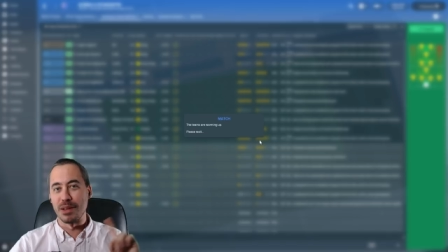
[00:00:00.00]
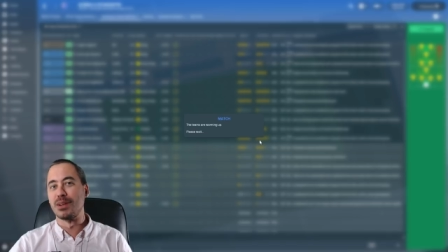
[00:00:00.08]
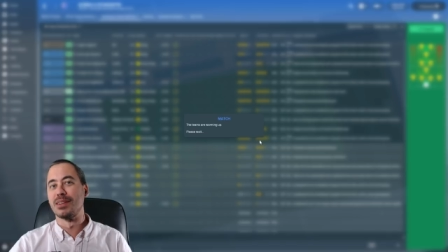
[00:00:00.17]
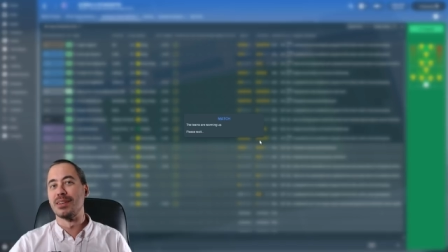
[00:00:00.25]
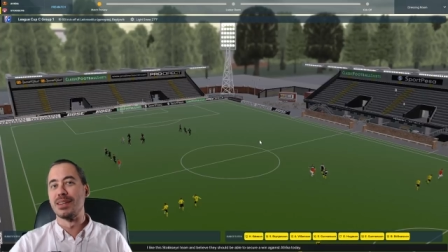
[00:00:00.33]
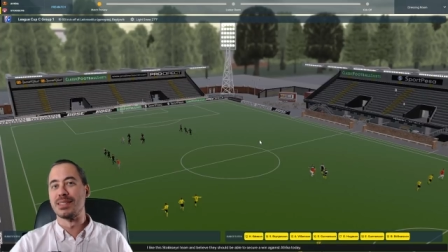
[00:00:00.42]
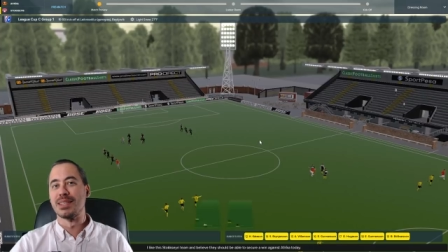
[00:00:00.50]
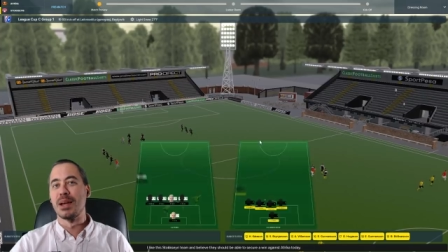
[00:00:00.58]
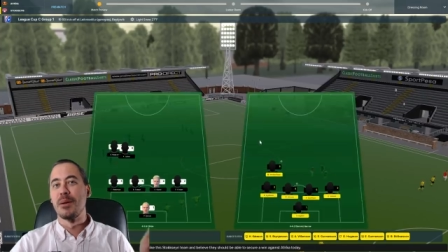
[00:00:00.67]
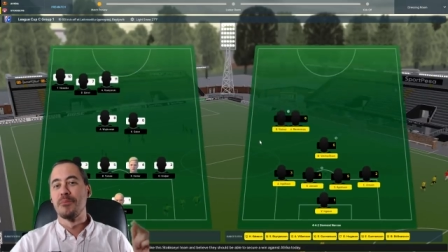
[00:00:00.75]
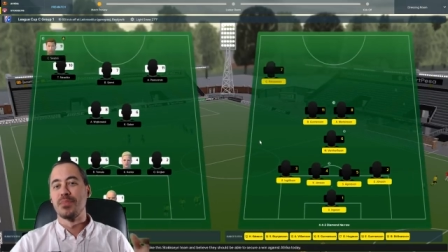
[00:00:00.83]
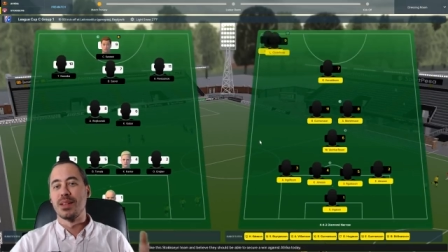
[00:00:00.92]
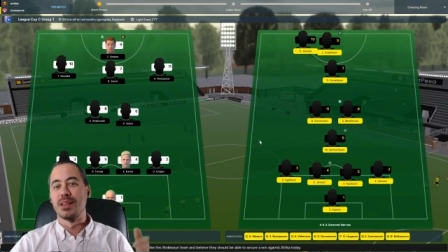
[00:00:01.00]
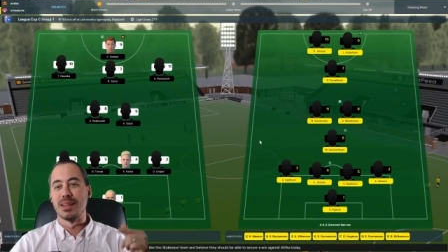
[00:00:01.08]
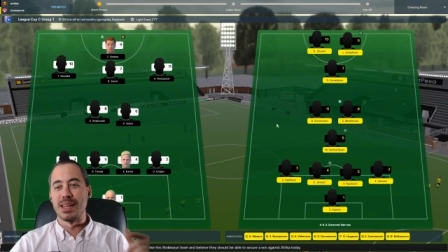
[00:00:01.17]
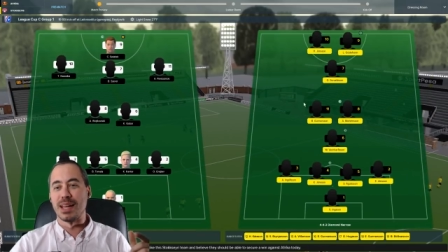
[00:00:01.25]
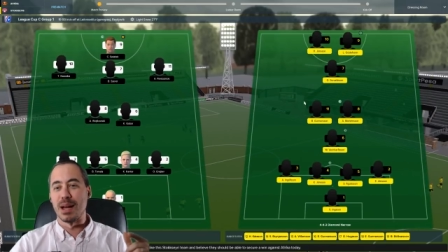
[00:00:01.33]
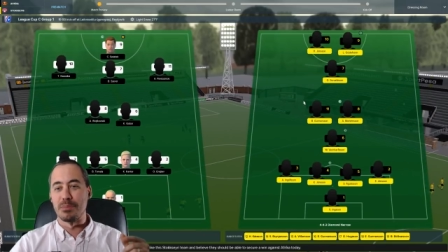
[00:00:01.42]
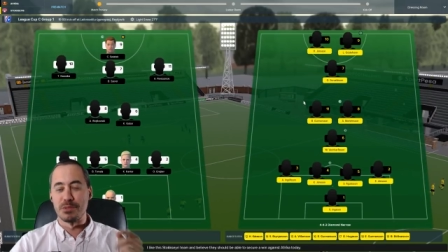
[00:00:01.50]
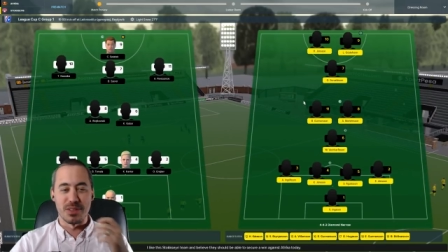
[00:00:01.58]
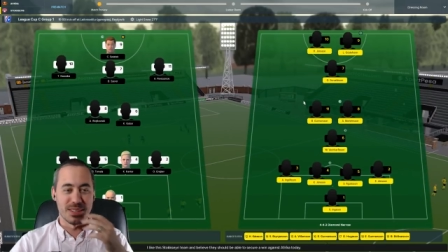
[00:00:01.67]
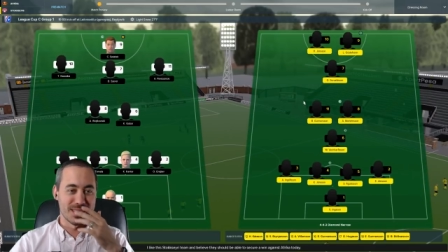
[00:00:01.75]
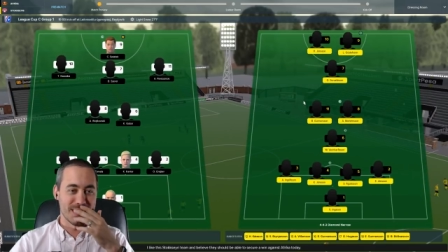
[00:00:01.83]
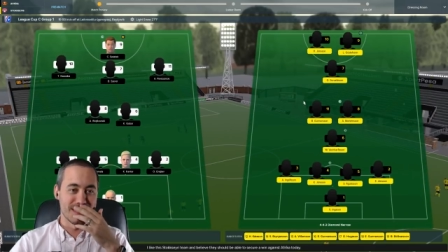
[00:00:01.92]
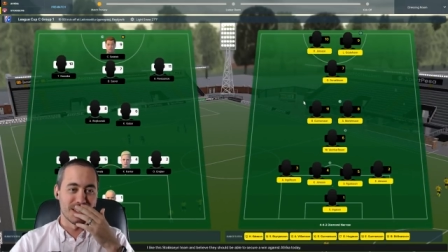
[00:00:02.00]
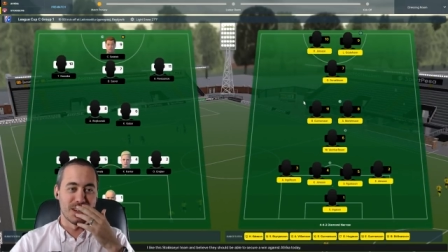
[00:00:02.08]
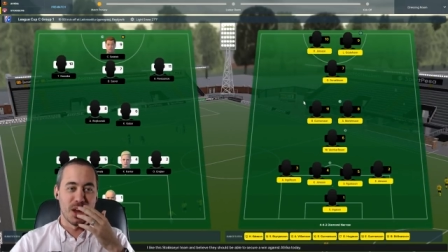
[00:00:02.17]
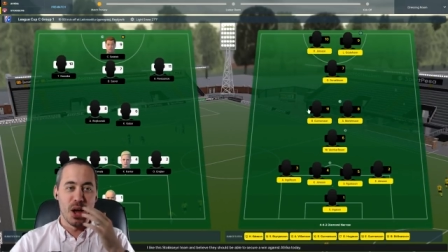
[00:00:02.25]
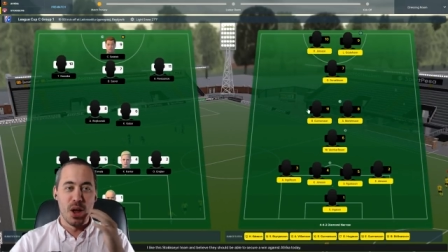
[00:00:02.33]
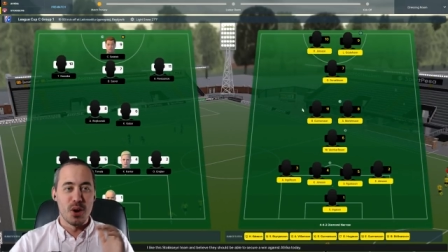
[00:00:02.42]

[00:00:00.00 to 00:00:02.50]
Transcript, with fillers: friendlies leading up to the season.